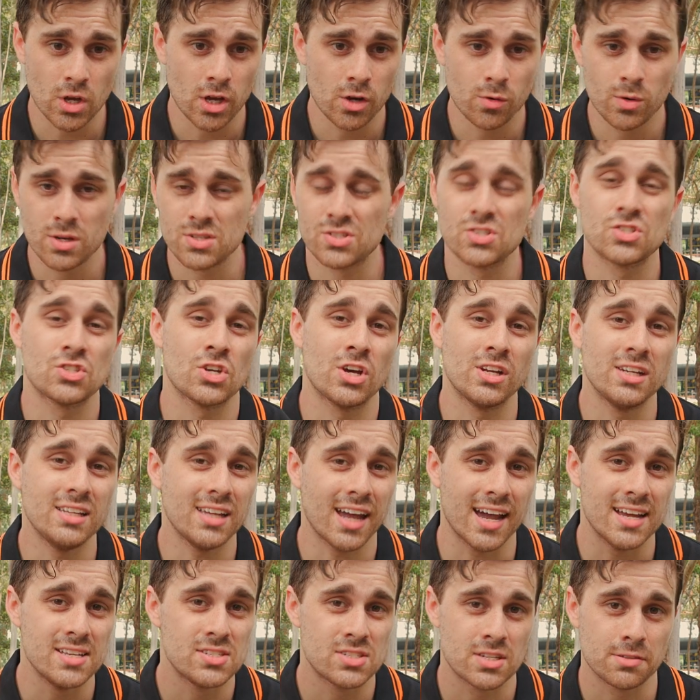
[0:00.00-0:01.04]
whereas the Sony
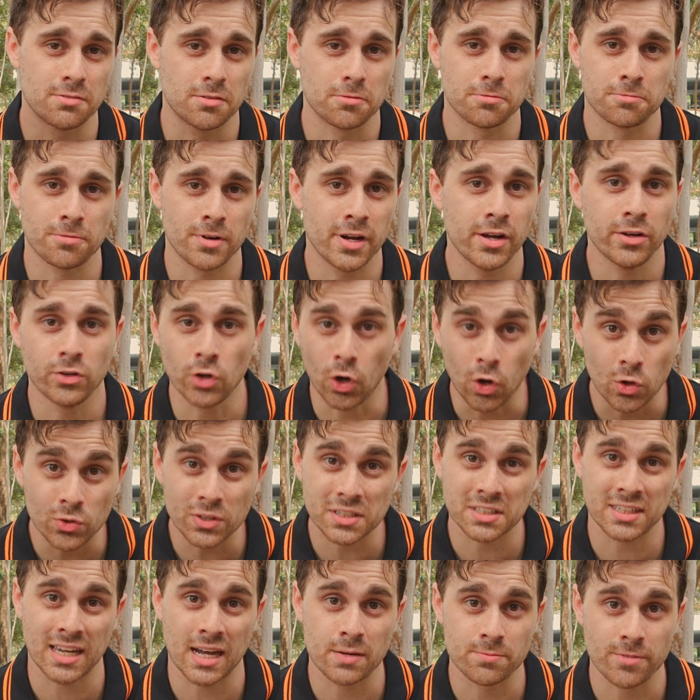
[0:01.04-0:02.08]
A7 III and all the
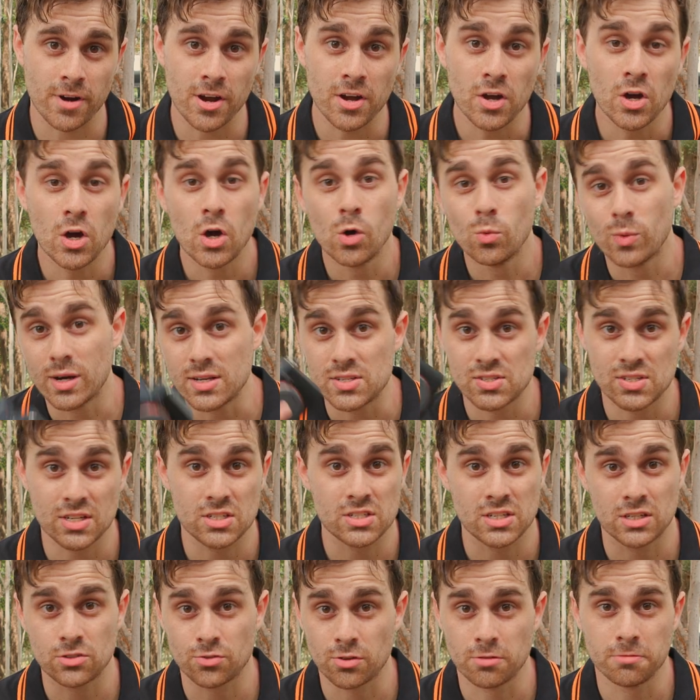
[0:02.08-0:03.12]
camera weighs
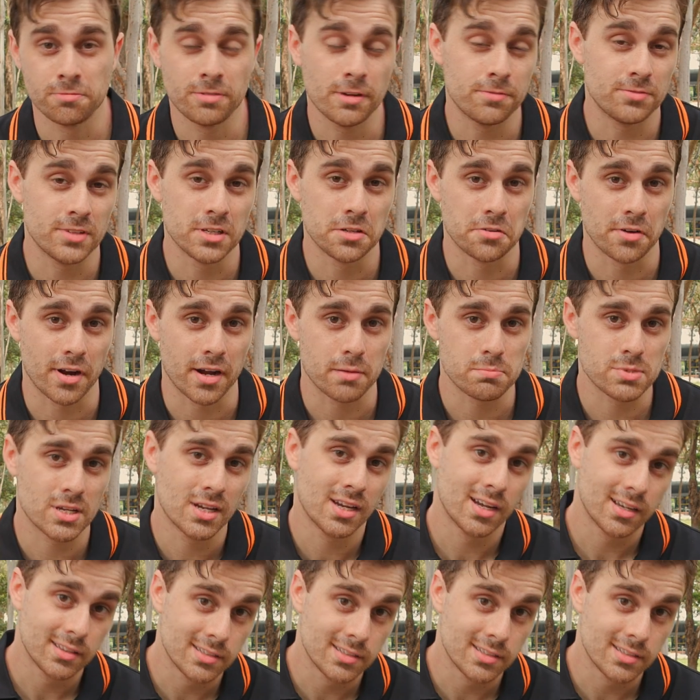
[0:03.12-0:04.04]
650 grams.